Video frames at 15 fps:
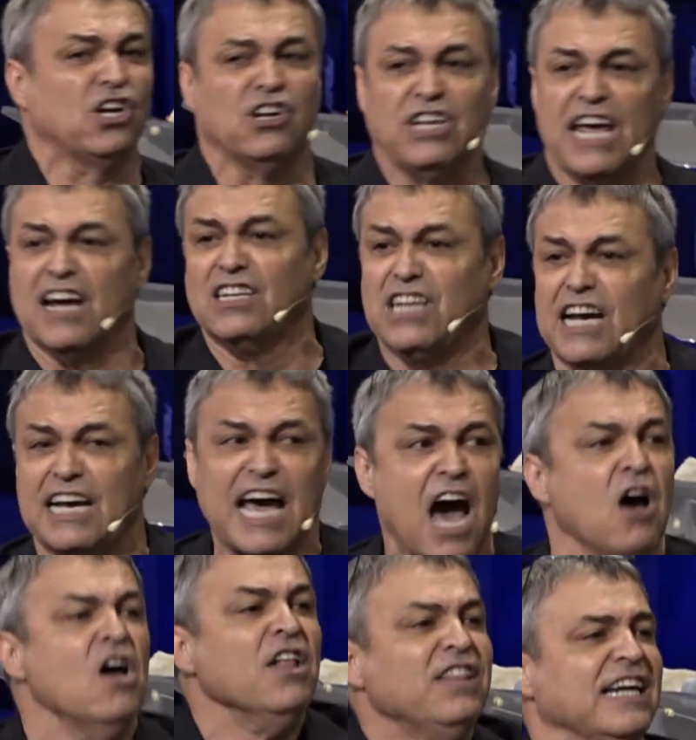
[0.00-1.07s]
years ago.
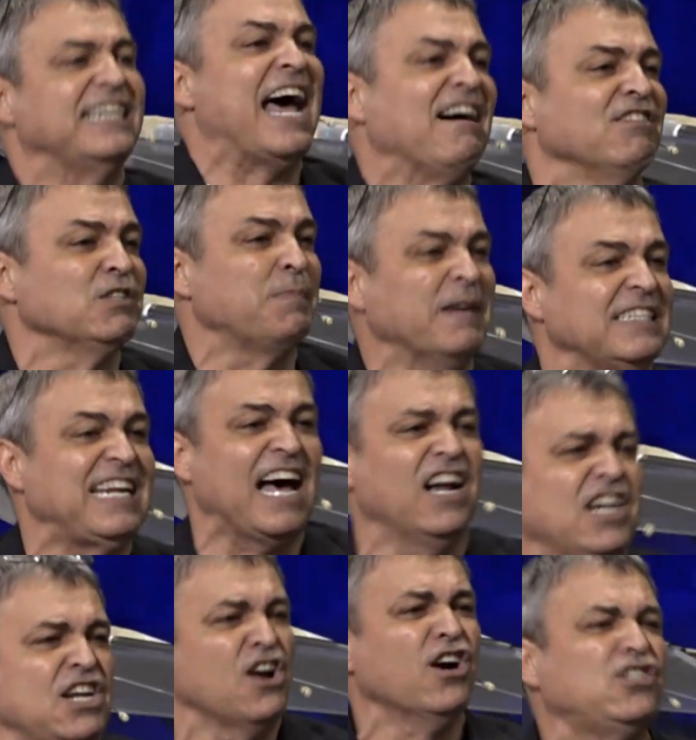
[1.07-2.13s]
The devil's been telling
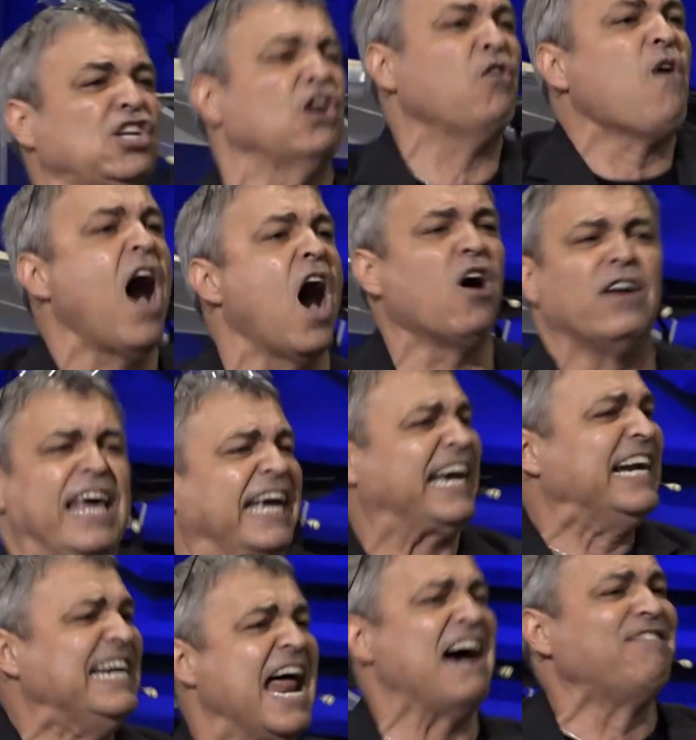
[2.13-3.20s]
you you're too old. It
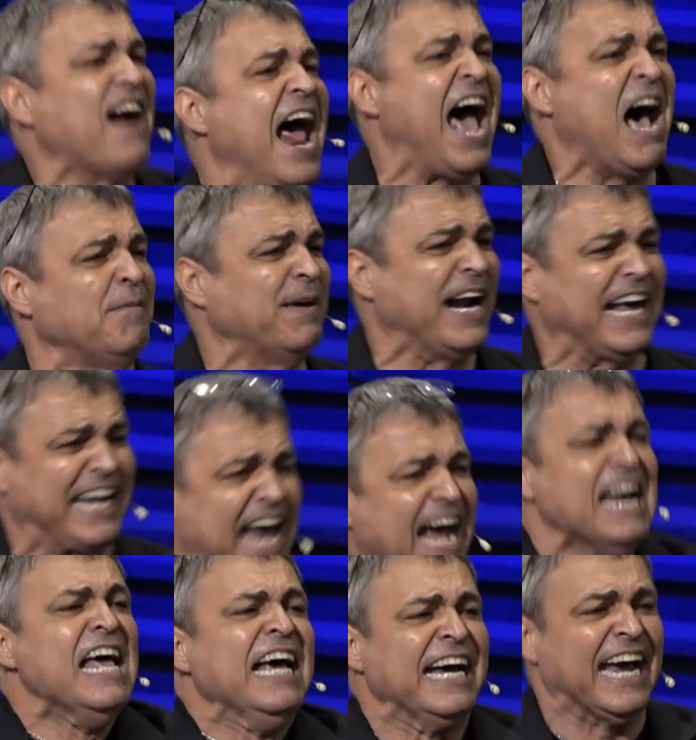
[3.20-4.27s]
could never happen again.
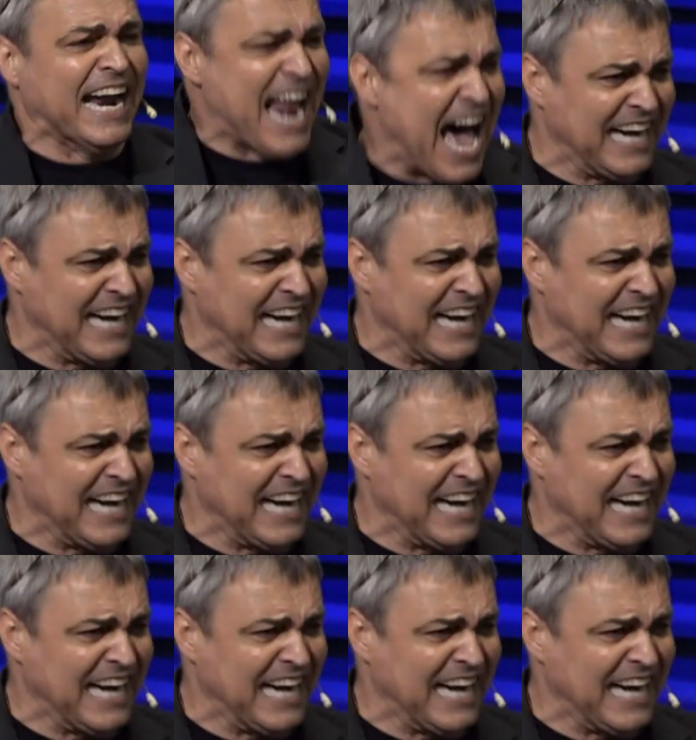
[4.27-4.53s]
Can I